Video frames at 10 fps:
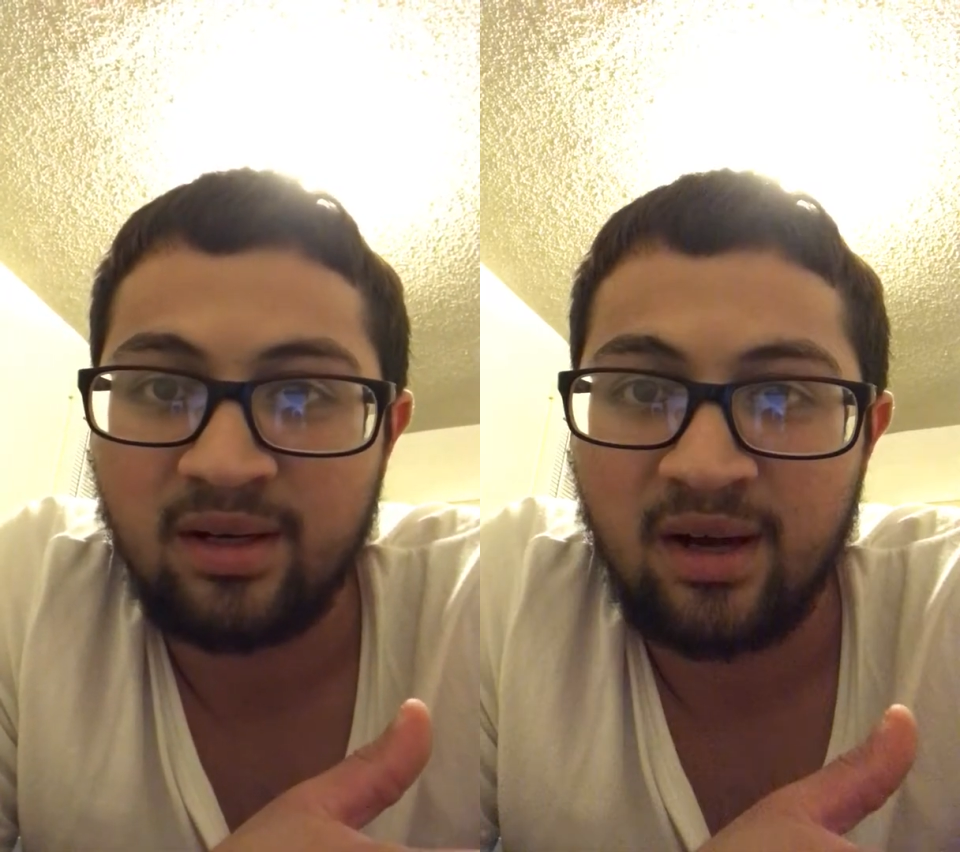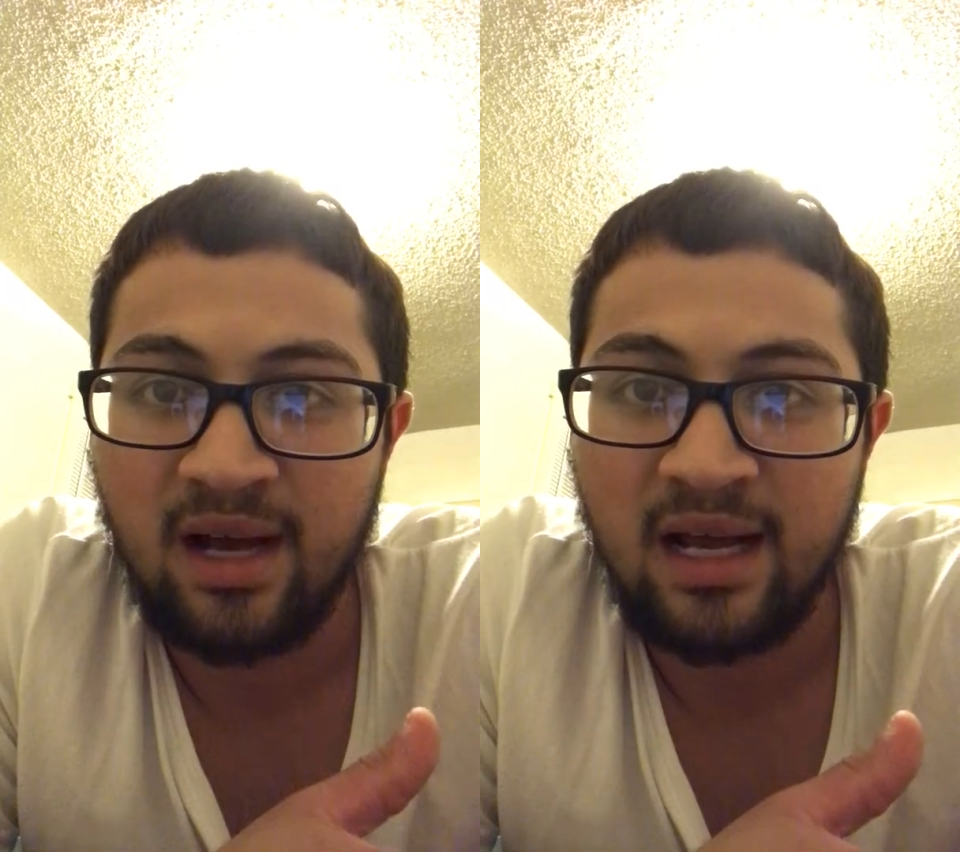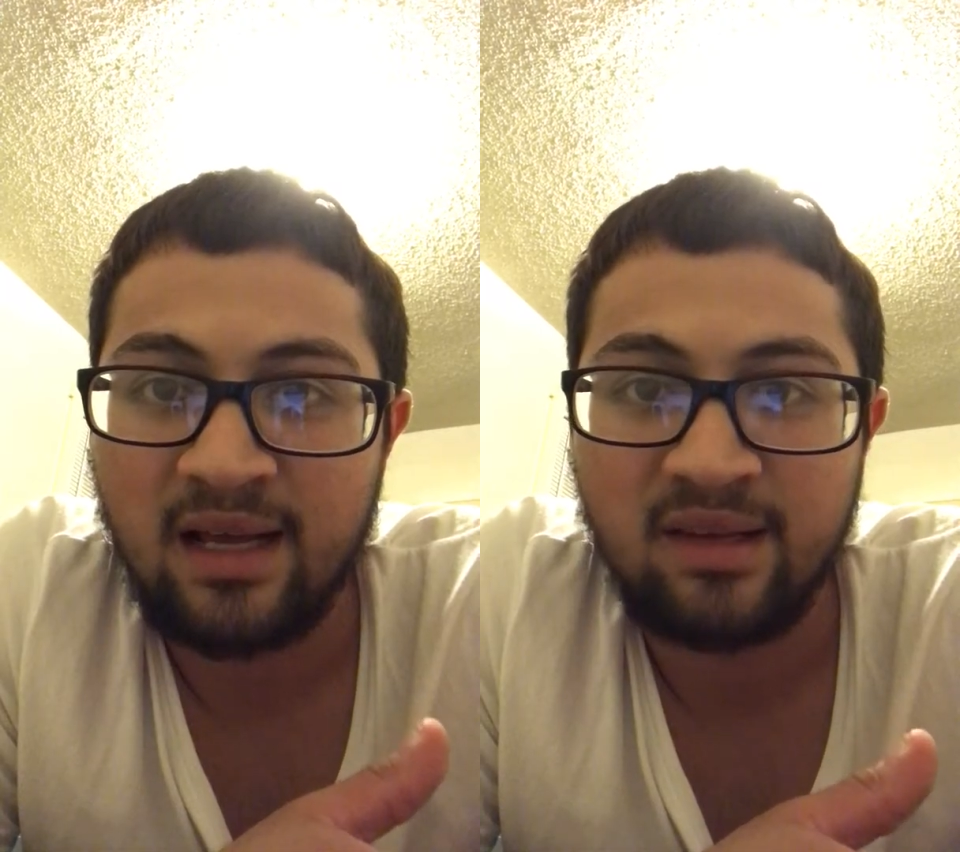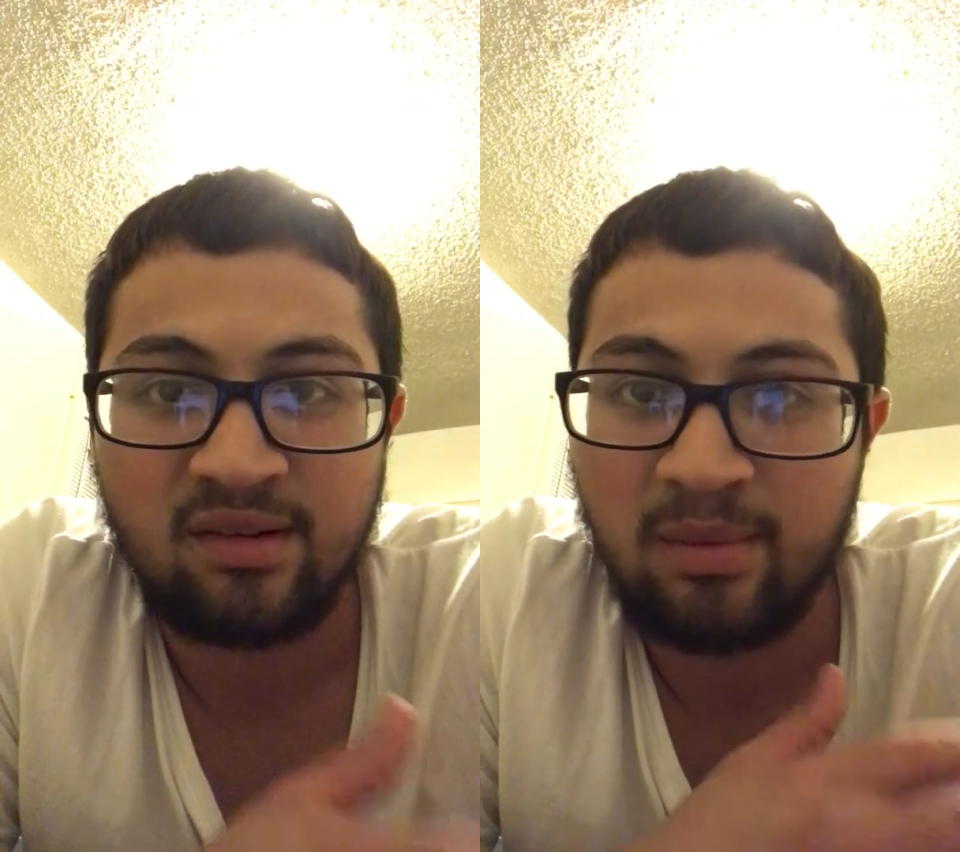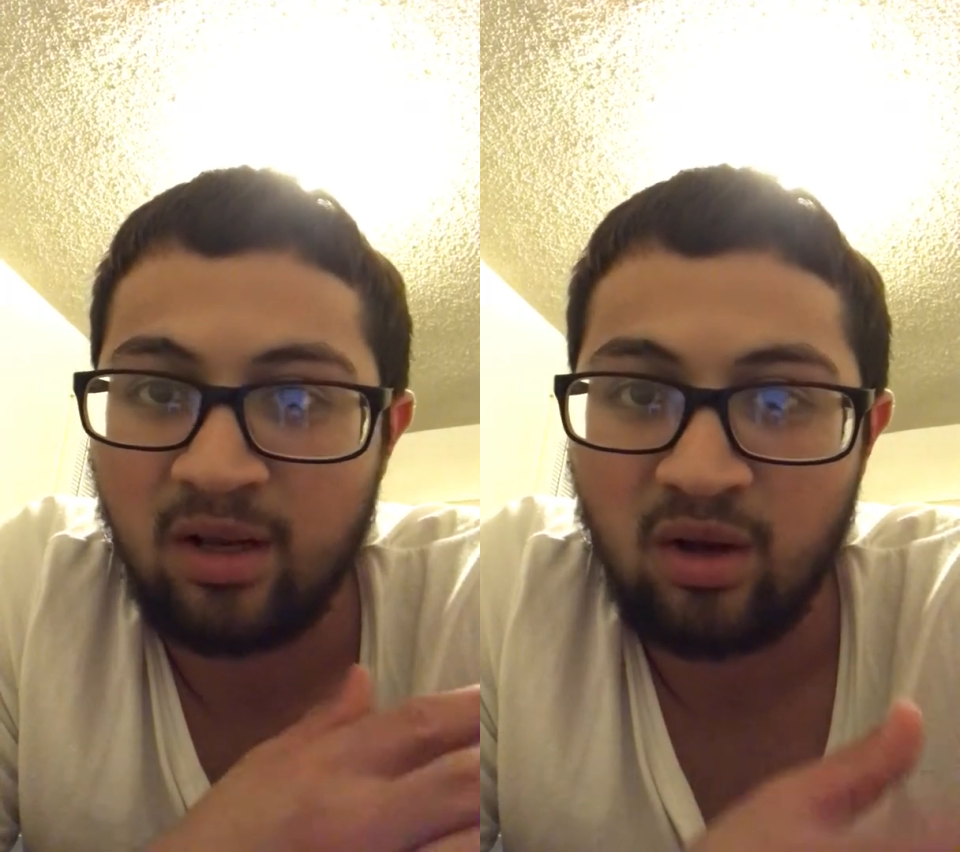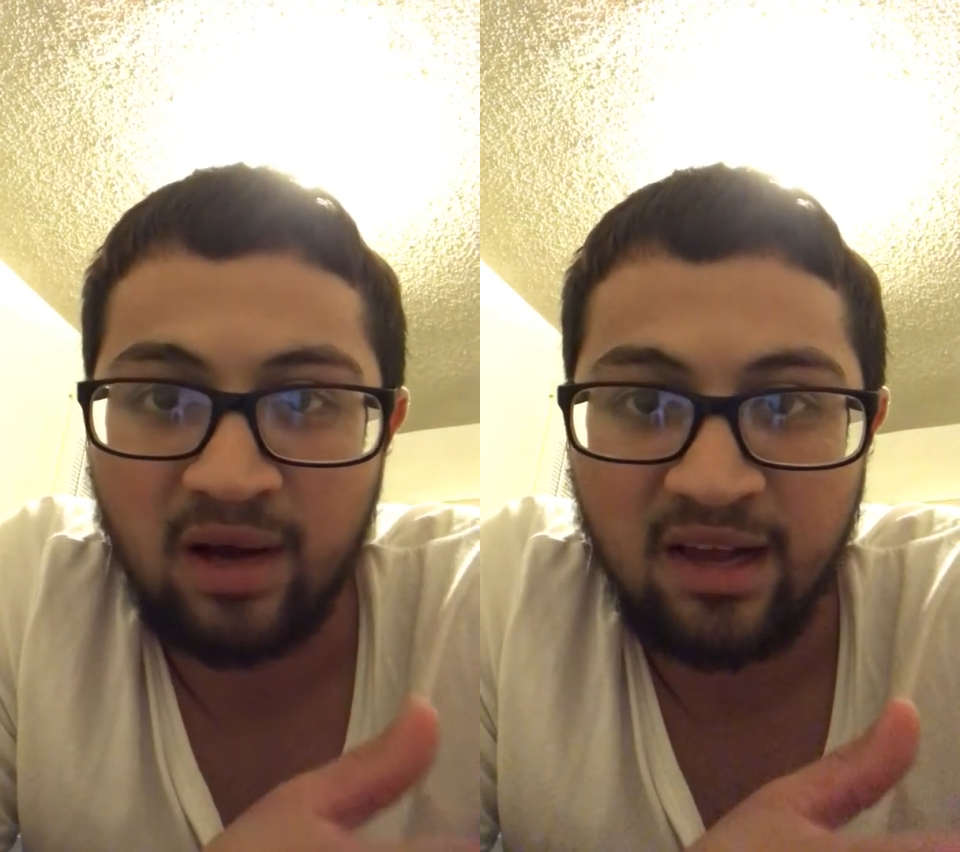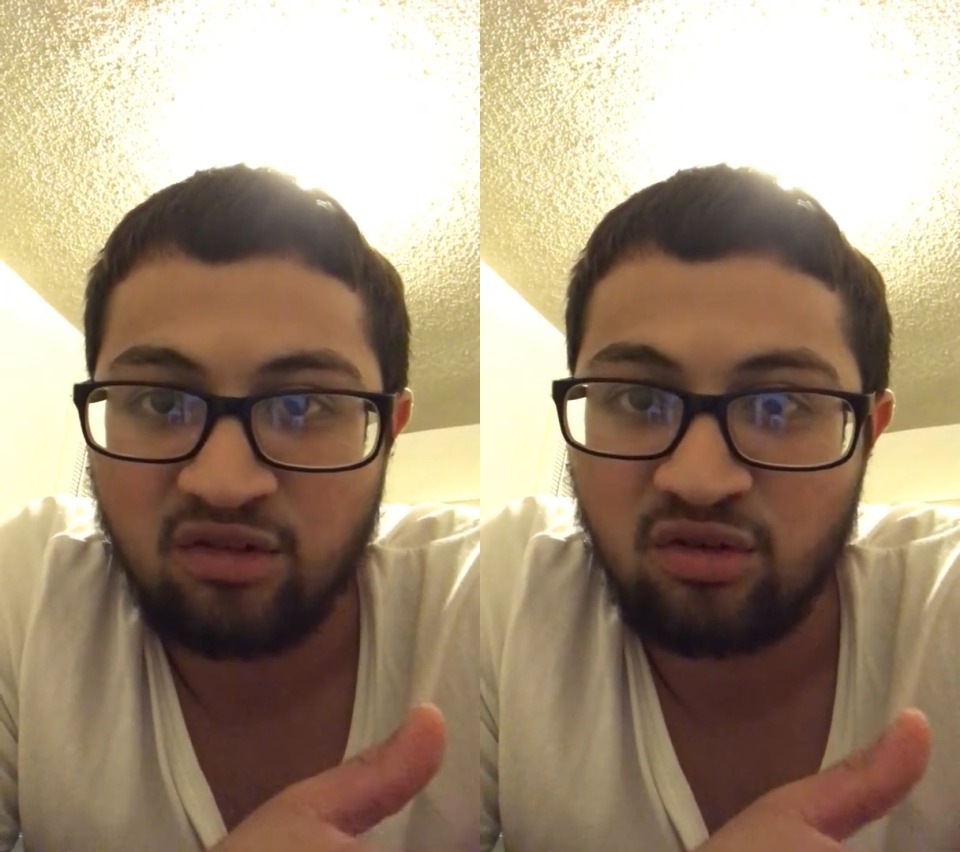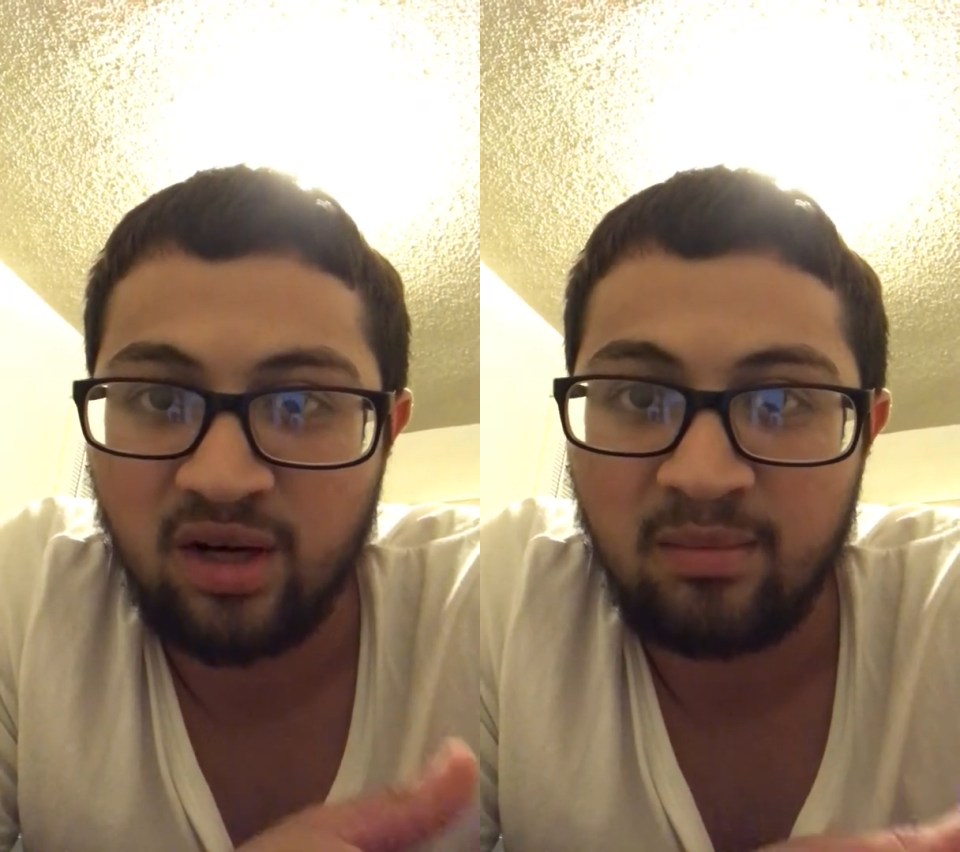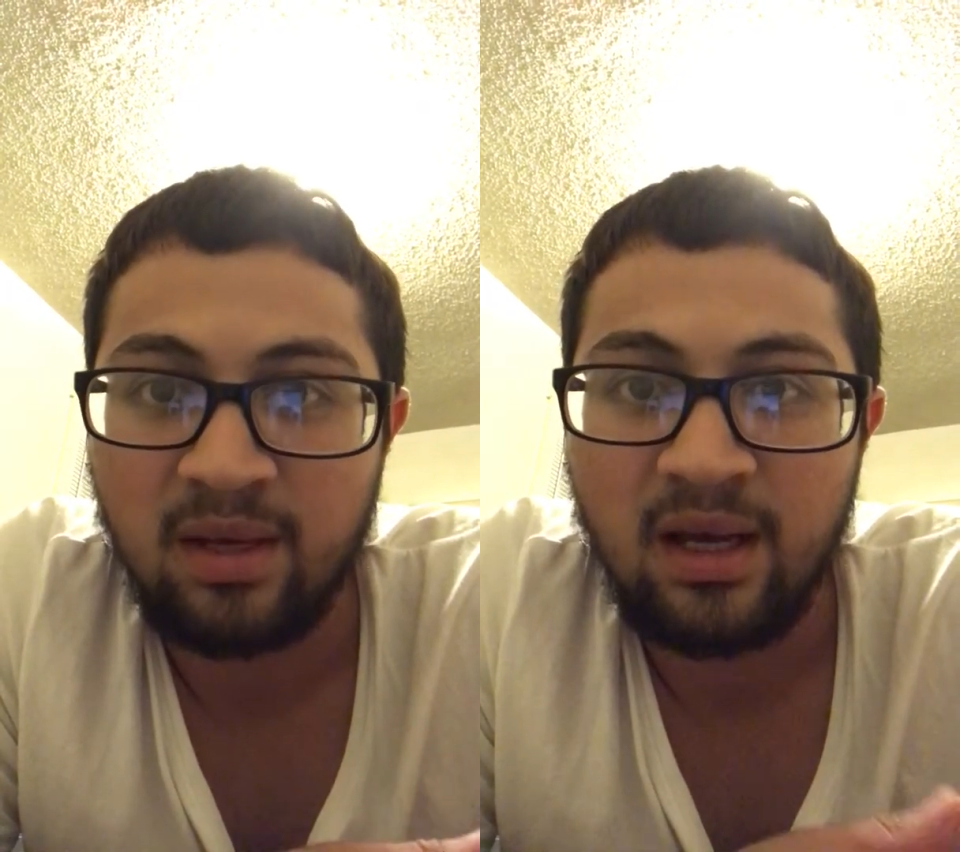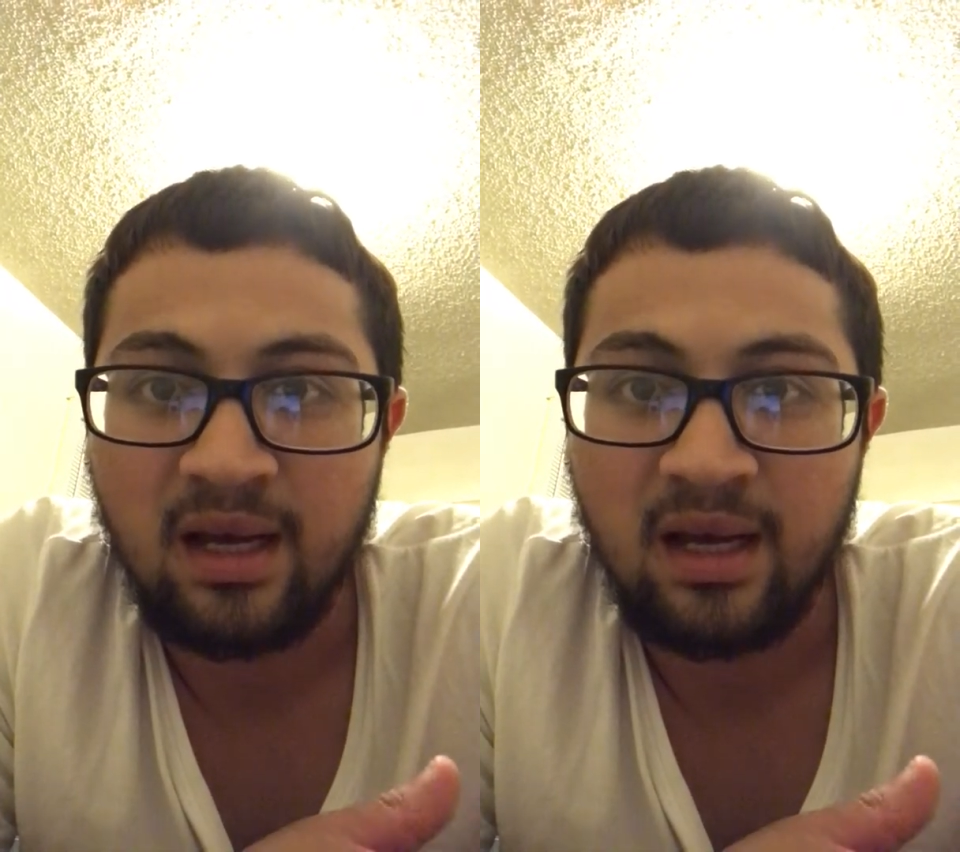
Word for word: You know, it's gonna be a long ass trip.